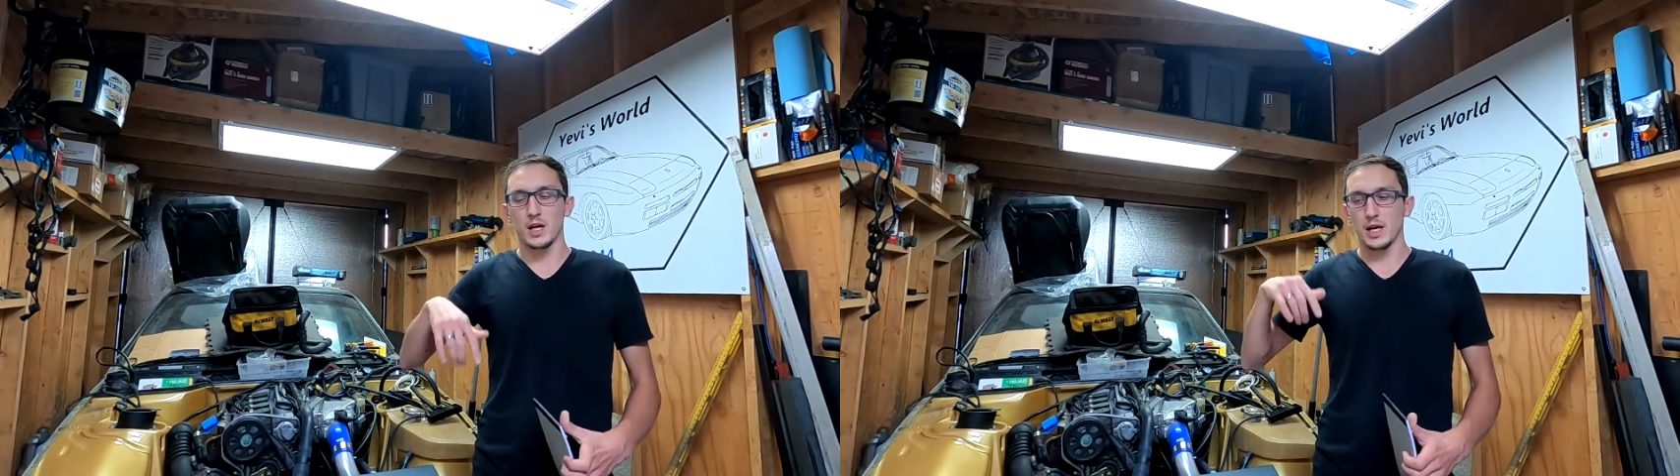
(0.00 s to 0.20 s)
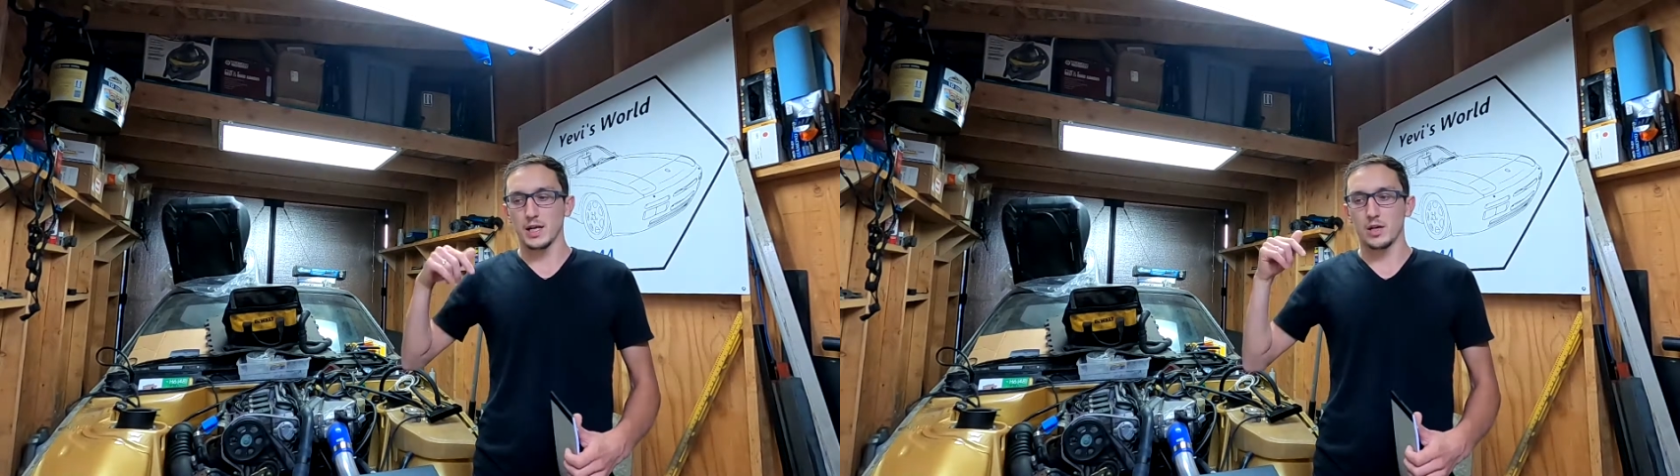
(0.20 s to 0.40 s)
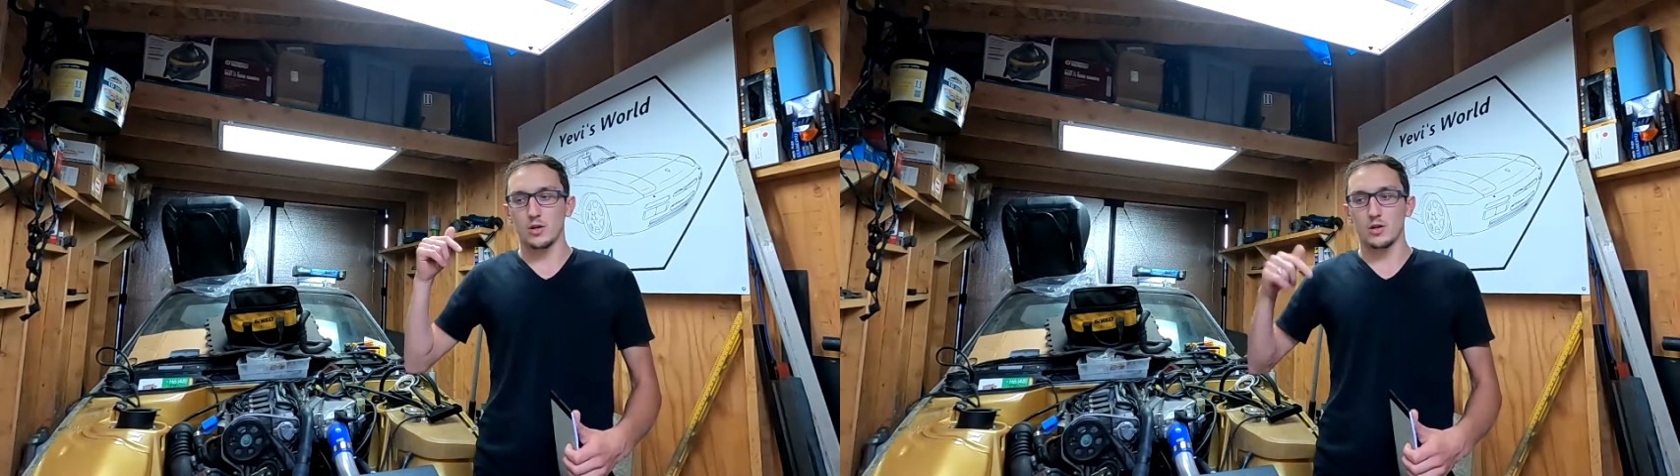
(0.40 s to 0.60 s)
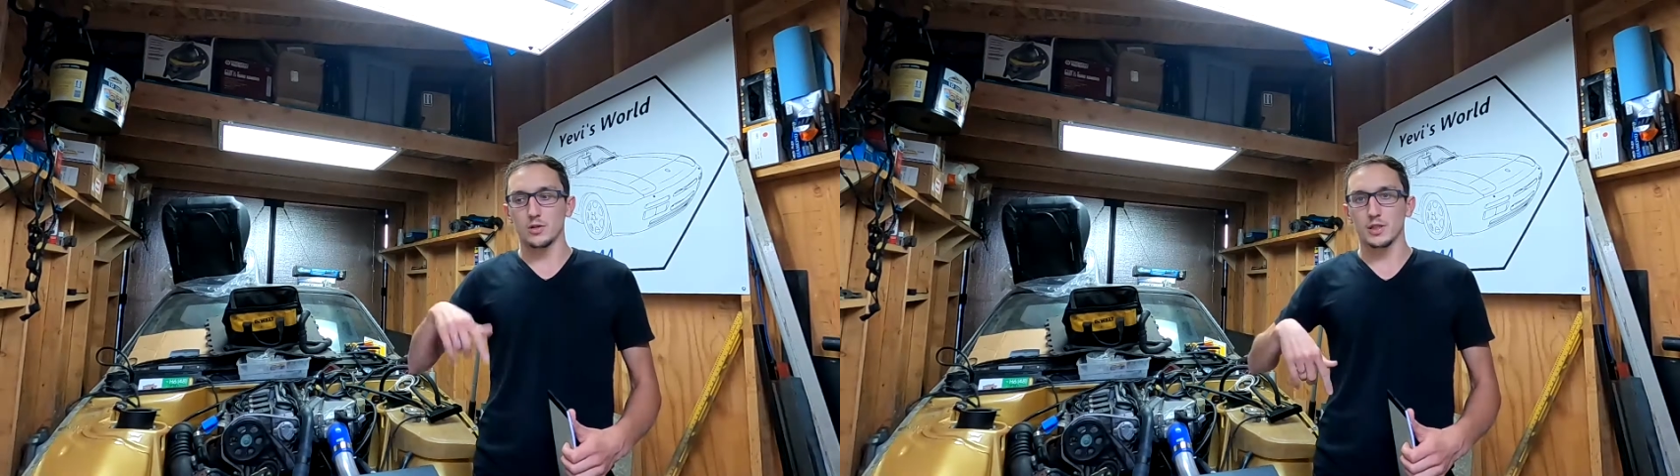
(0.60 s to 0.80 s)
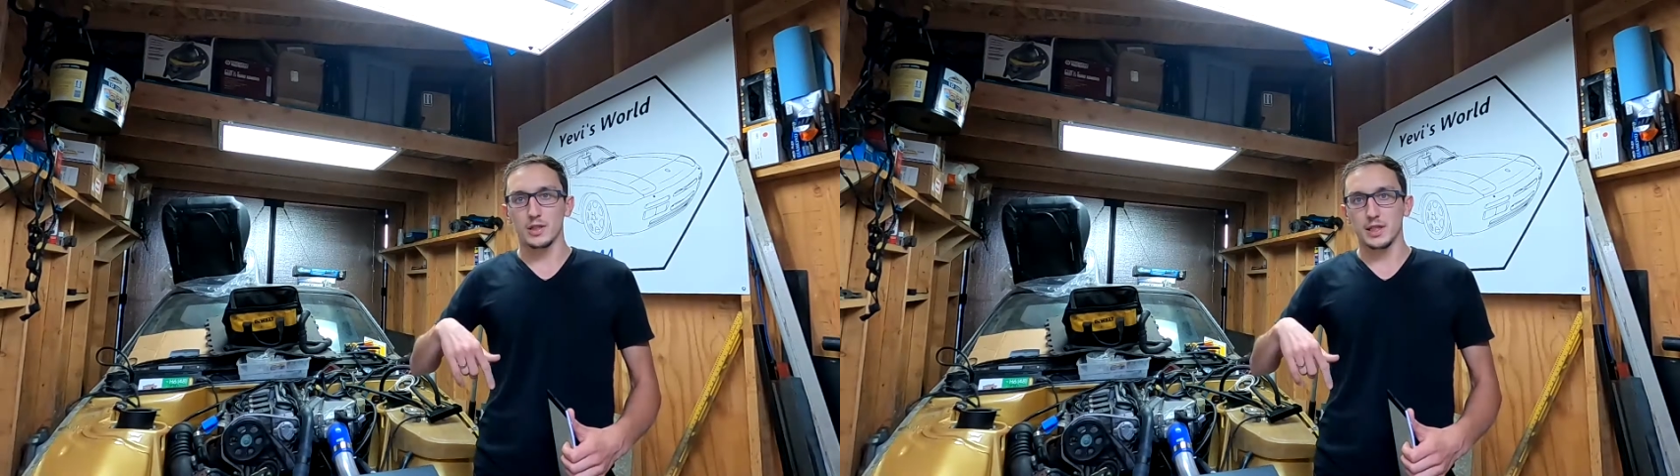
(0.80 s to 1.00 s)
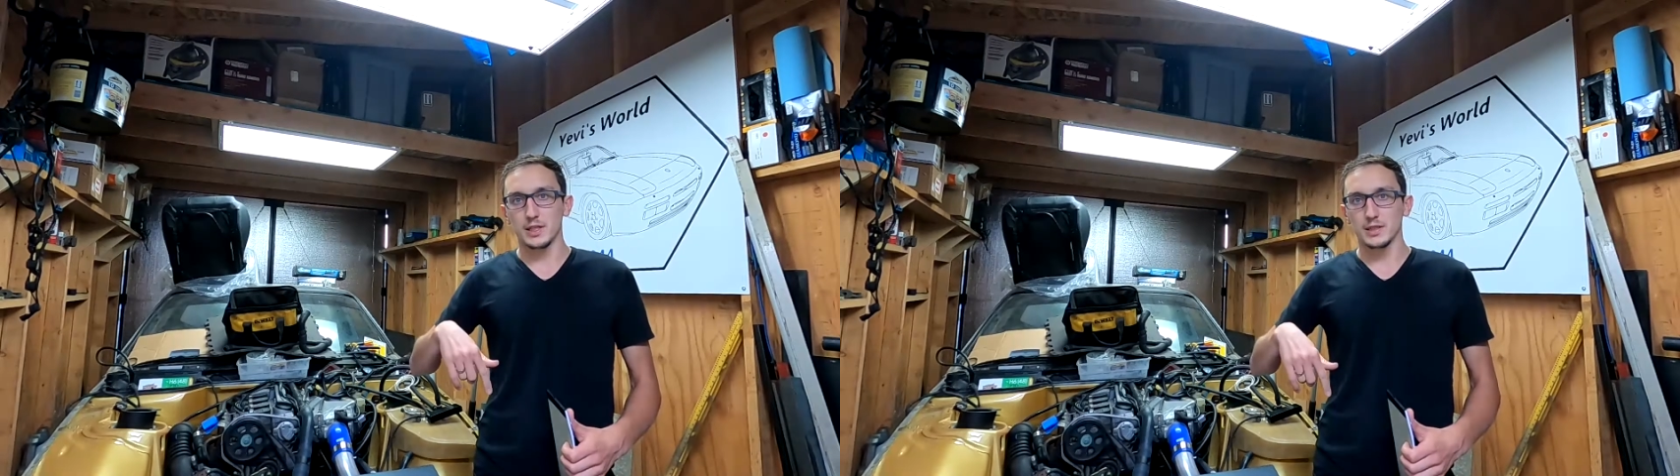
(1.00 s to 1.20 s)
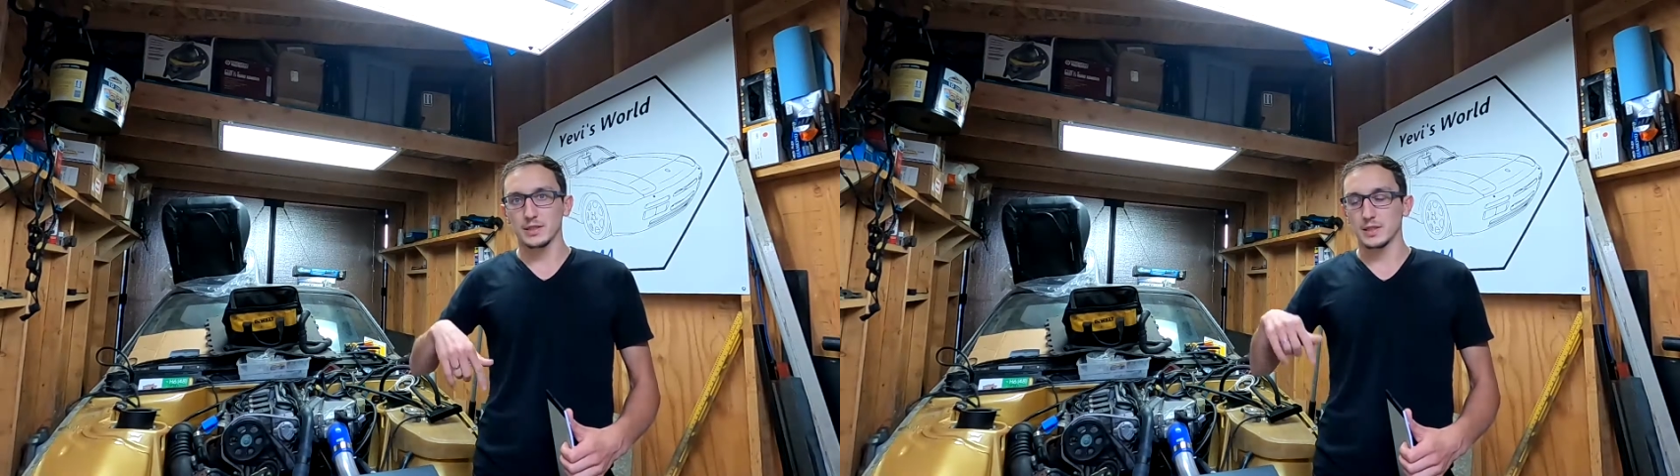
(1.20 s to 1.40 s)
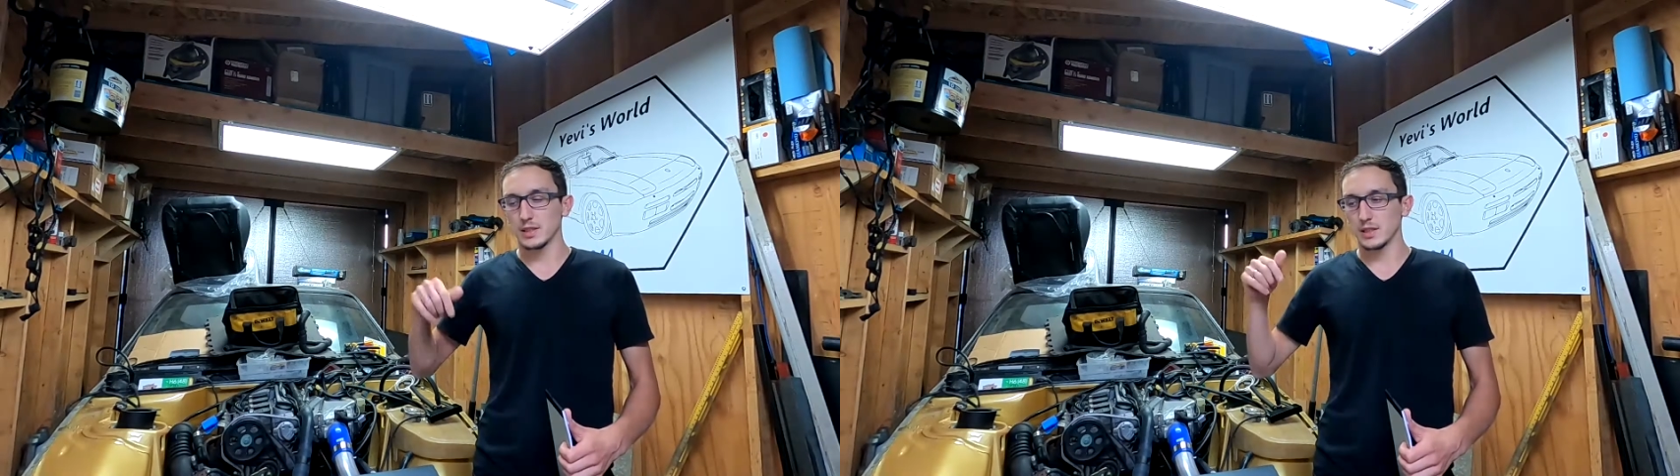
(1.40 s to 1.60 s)
I got all the
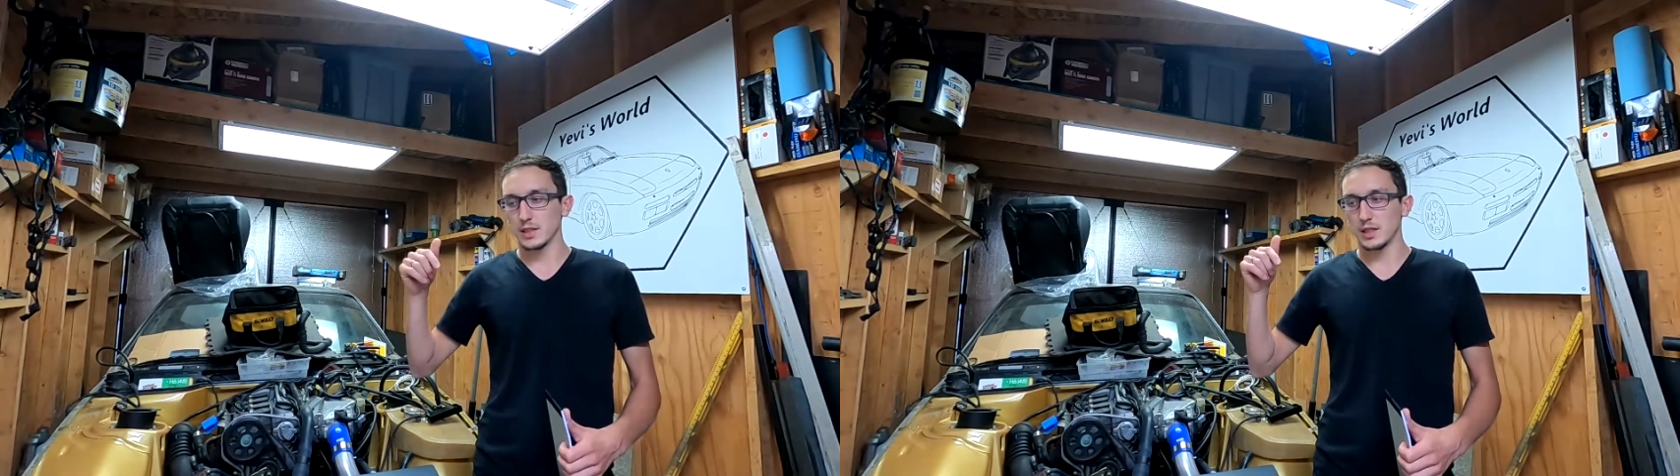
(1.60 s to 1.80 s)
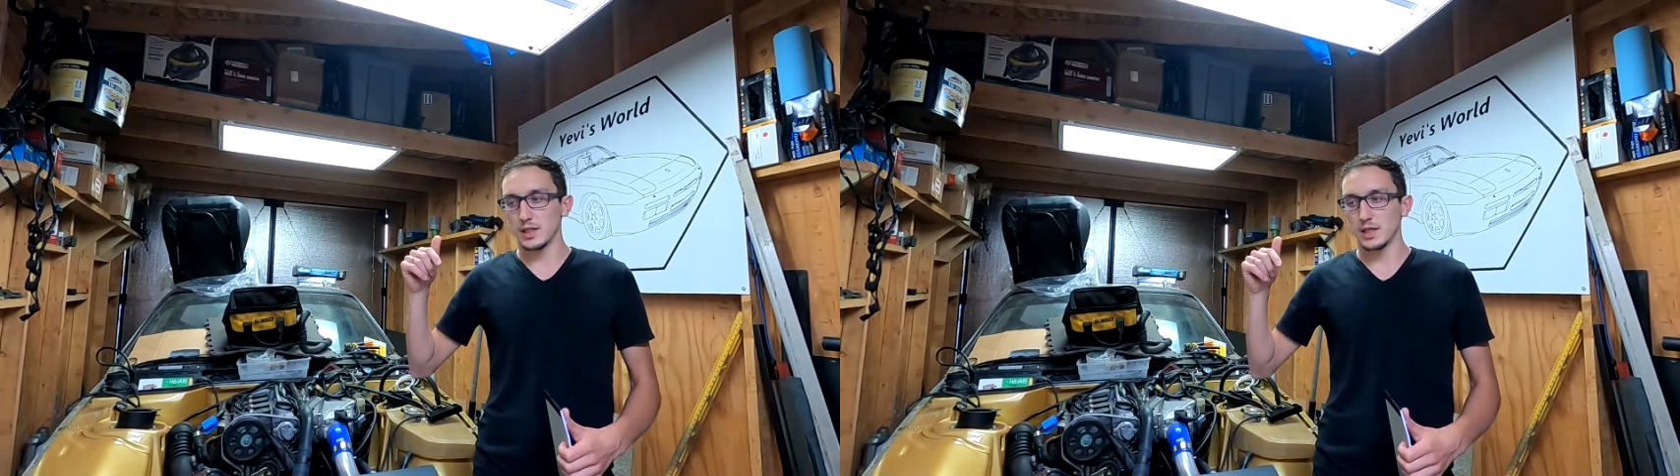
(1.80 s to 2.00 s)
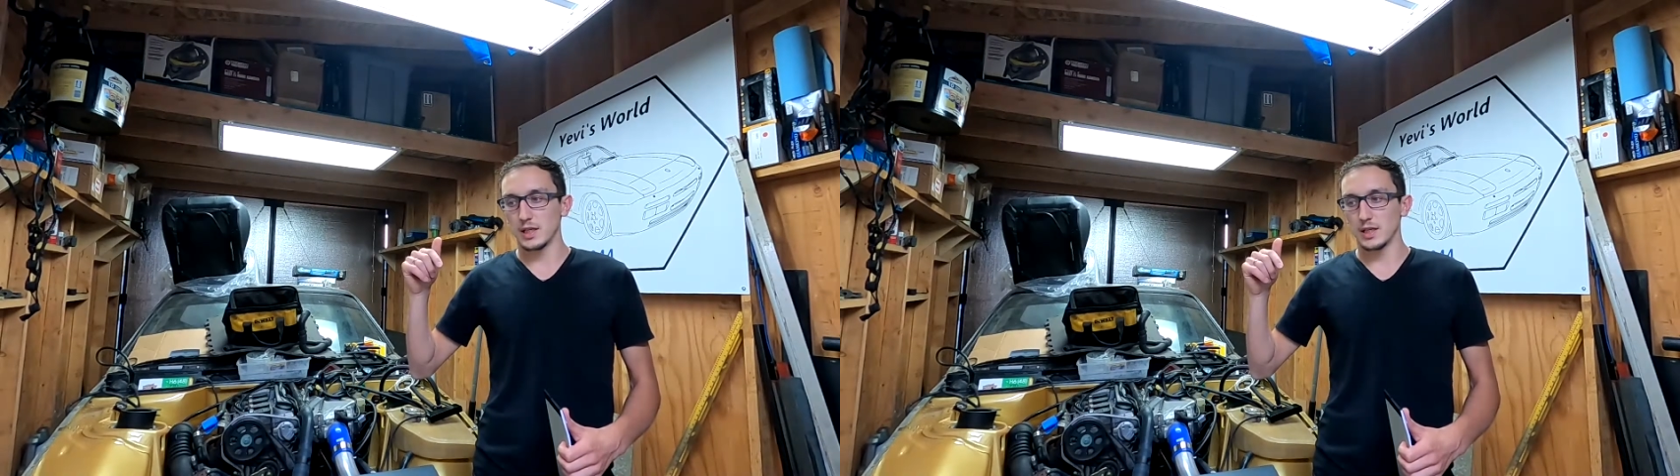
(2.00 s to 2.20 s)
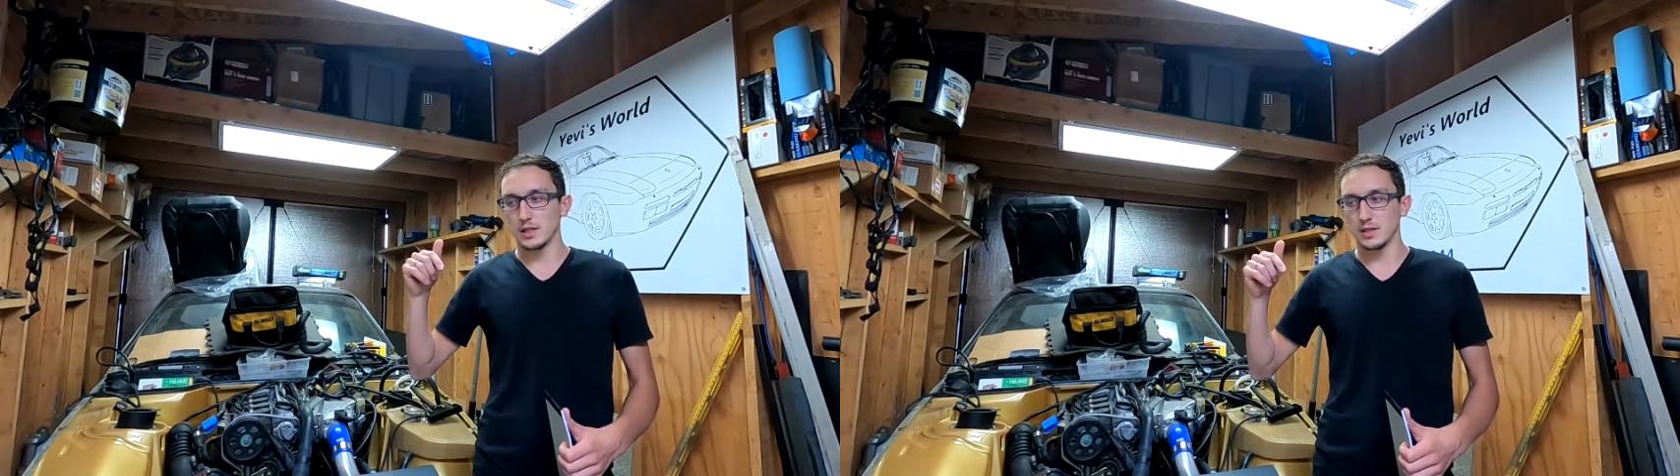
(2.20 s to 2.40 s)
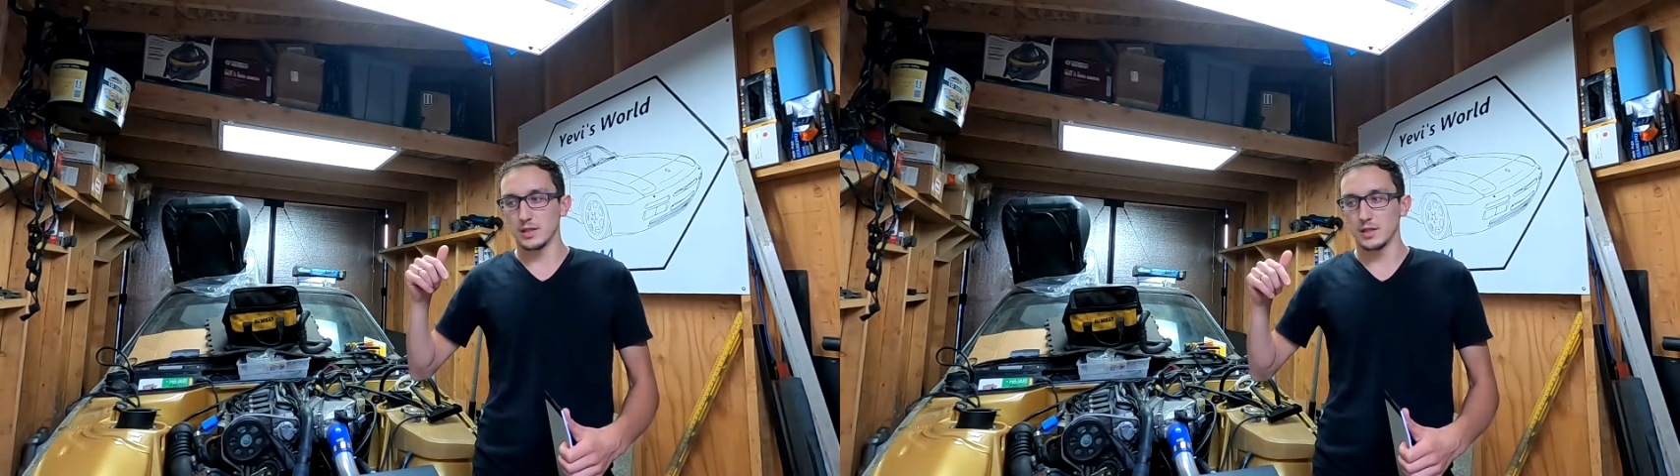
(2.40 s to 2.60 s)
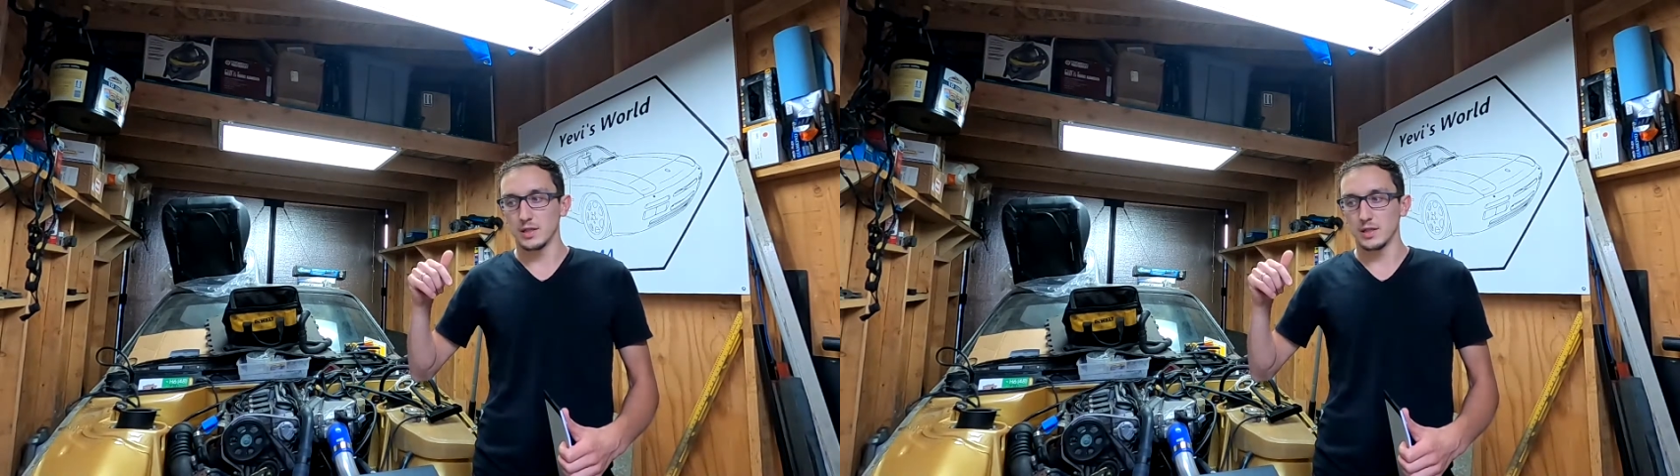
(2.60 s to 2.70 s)
links and